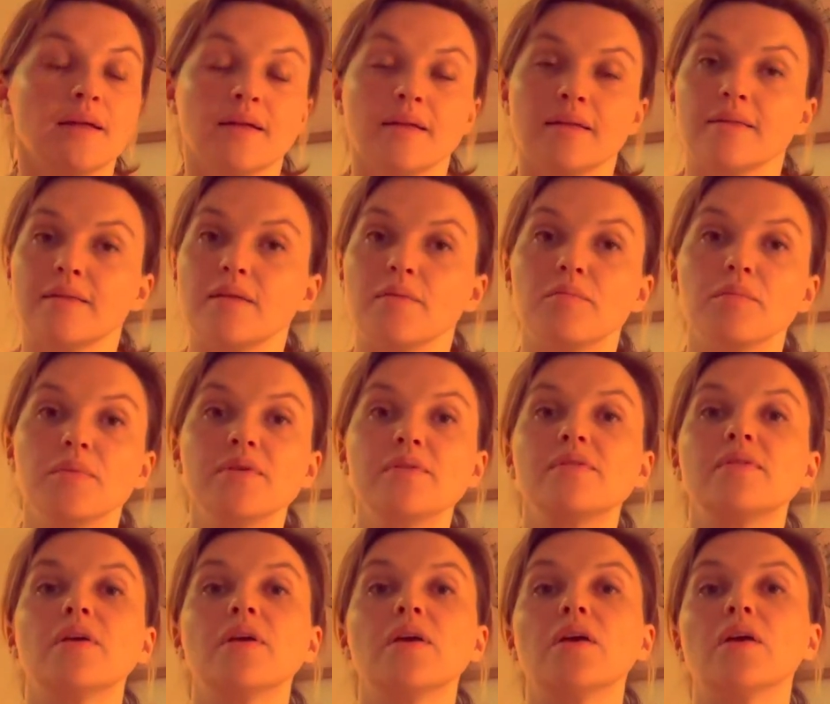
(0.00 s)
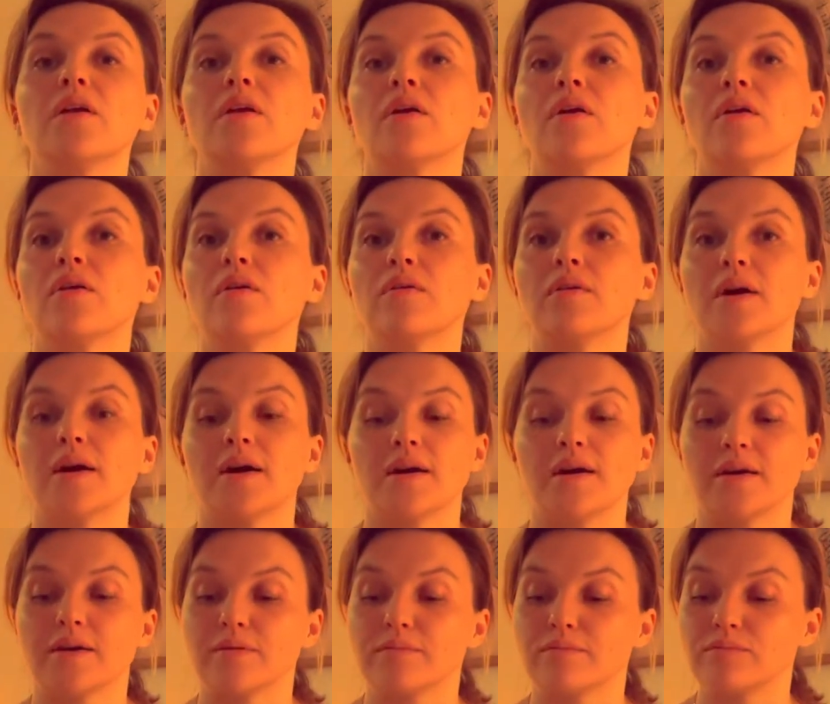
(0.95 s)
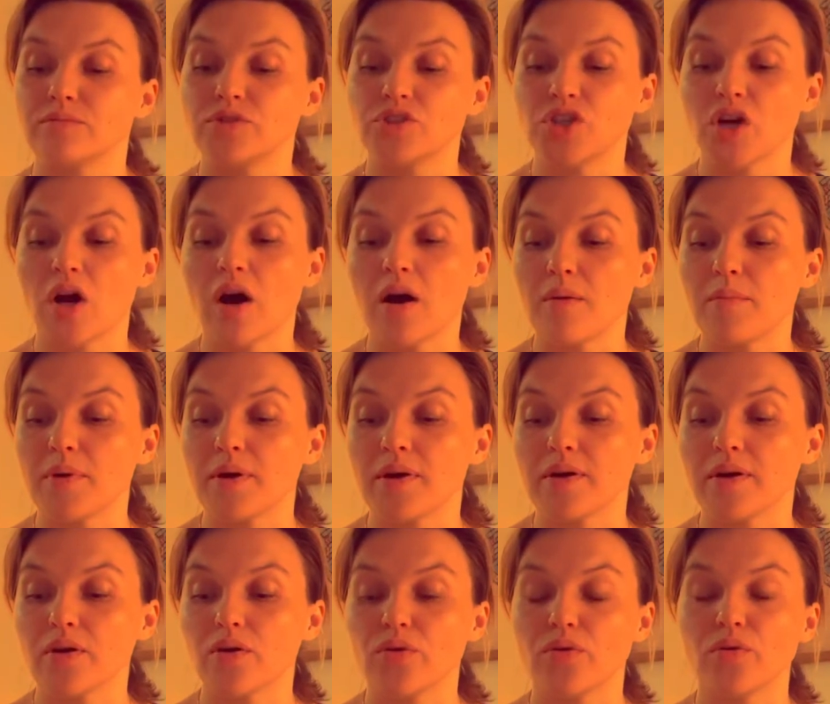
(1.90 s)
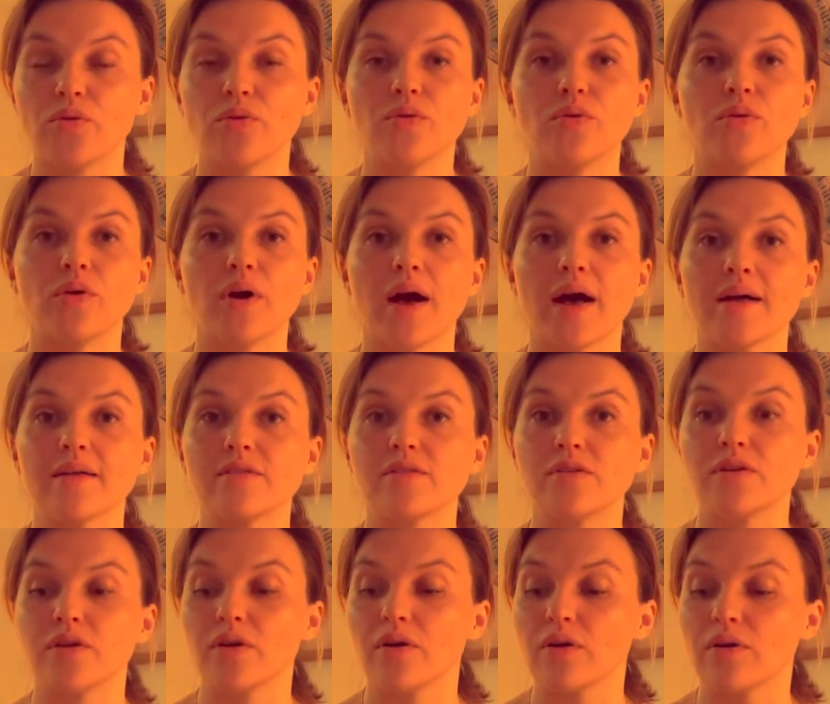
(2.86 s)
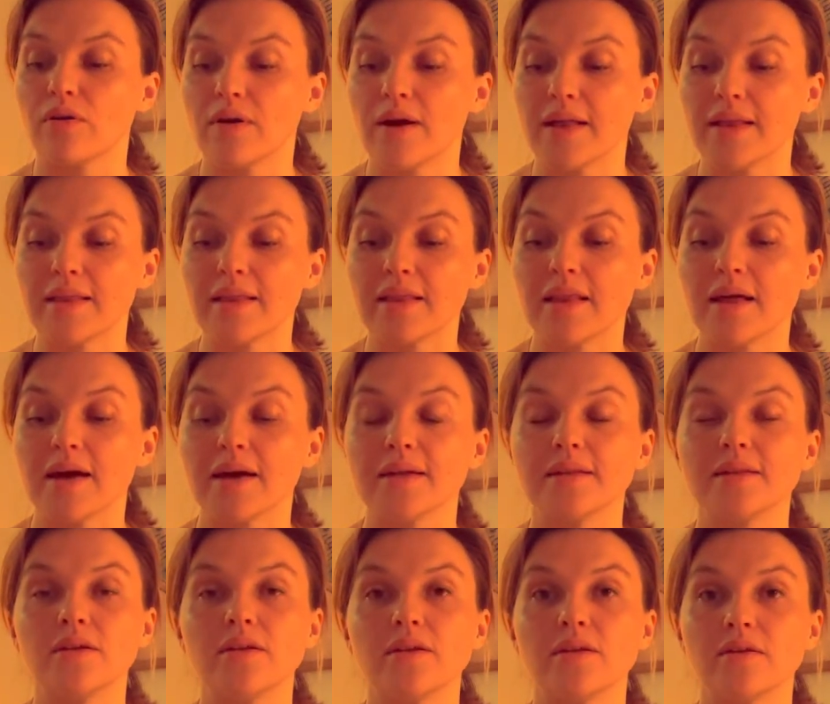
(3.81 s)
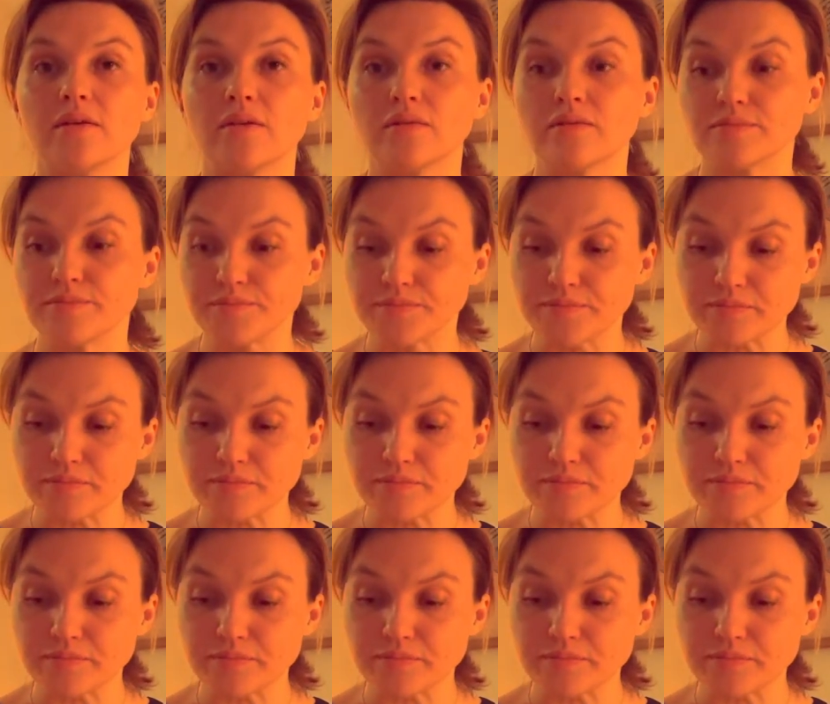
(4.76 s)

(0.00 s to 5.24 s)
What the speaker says: the Mr. Charmer, who has, enlightened,